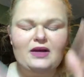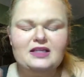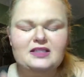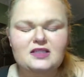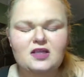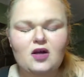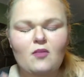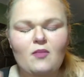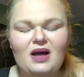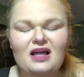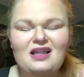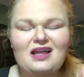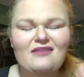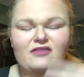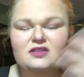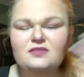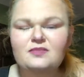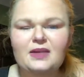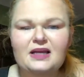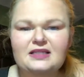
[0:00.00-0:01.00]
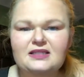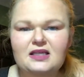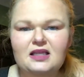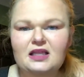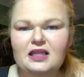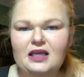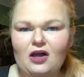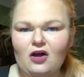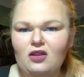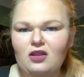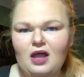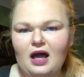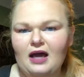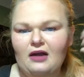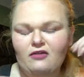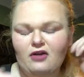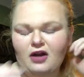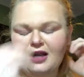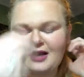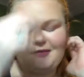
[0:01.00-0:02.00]
so my life is basically
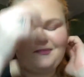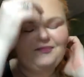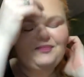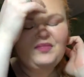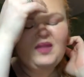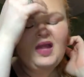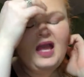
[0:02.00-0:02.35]
online, right?